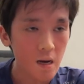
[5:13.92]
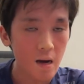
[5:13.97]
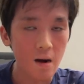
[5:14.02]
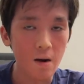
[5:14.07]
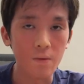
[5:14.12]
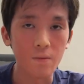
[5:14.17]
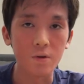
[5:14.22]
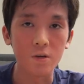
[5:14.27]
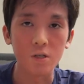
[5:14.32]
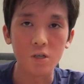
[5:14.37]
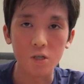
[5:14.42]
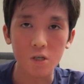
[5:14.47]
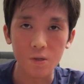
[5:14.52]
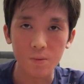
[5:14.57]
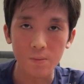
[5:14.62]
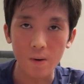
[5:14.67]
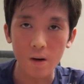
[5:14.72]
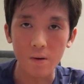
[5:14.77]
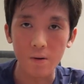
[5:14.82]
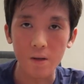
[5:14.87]
I researched
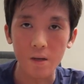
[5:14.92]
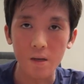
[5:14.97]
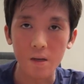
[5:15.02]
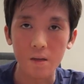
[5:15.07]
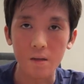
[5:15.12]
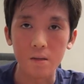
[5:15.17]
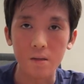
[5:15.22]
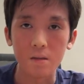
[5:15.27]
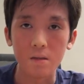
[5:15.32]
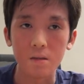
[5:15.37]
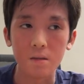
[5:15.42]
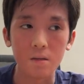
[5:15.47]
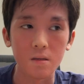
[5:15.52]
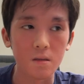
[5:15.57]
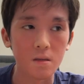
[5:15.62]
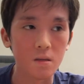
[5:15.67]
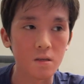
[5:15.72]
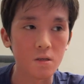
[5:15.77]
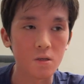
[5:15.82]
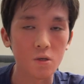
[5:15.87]
about it
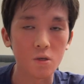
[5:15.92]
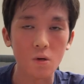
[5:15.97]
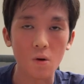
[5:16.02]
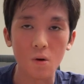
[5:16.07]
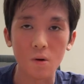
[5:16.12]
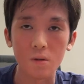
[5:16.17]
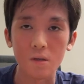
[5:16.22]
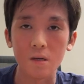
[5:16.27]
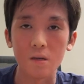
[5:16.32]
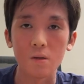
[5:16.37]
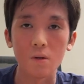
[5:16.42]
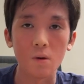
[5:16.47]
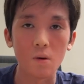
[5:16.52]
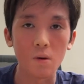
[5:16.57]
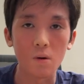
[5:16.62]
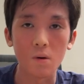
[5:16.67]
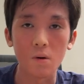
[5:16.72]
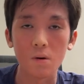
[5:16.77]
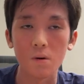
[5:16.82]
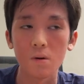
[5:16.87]
the salt and
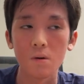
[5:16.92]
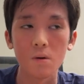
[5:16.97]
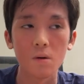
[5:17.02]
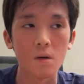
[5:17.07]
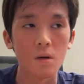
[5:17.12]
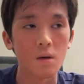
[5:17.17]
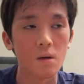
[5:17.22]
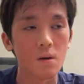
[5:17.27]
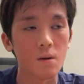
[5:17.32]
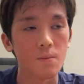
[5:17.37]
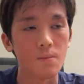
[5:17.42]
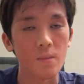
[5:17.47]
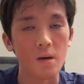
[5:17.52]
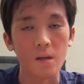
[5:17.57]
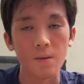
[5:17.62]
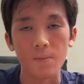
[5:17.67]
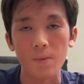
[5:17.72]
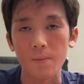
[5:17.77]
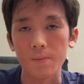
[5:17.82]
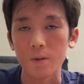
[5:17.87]
all
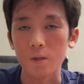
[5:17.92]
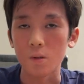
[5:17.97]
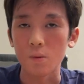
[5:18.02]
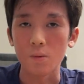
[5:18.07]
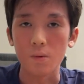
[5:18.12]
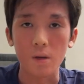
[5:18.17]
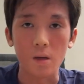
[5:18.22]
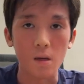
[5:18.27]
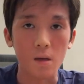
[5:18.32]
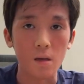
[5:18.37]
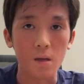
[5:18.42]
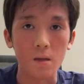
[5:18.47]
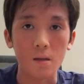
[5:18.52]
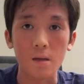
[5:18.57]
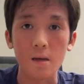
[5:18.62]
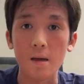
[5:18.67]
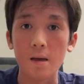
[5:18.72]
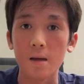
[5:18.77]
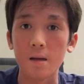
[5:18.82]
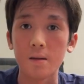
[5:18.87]
many people doing it
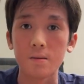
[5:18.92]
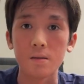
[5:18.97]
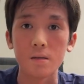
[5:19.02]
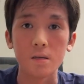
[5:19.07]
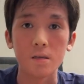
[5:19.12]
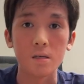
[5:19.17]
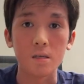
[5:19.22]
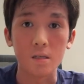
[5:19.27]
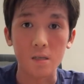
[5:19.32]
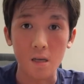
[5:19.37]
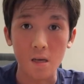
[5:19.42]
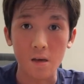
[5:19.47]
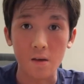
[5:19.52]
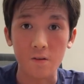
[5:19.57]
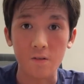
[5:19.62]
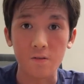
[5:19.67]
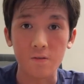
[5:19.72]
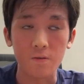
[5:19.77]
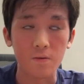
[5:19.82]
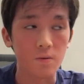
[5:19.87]
and it's
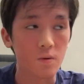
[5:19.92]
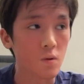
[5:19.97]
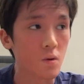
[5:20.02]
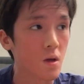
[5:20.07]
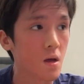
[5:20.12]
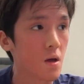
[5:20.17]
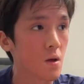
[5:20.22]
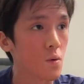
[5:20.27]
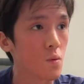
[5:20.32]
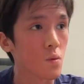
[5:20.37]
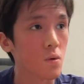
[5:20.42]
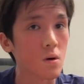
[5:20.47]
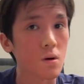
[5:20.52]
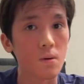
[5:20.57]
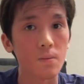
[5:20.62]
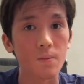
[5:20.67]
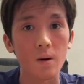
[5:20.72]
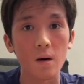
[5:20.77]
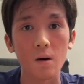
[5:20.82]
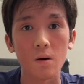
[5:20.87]
safe you can google
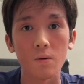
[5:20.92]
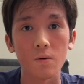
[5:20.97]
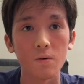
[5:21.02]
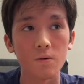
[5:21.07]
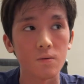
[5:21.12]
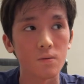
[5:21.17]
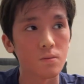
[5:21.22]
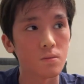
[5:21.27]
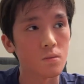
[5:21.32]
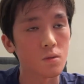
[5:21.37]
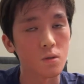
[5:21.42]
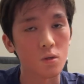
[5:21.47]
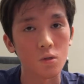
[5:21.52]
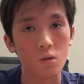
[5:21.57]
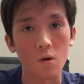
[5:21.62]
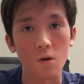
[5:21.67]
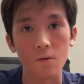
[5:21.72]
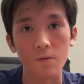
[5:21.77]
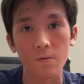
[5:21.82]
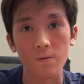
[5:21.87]
about
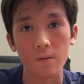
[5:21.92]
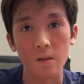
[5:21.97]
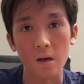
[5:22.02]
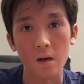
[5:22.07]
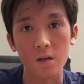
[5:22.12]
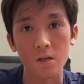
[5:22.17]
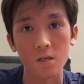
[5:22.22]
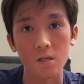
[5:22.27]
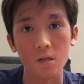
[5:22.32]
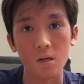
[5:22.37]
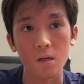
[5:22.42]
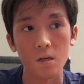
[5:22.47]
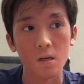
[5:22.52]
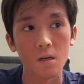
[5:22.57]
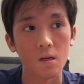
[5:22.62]
salt flush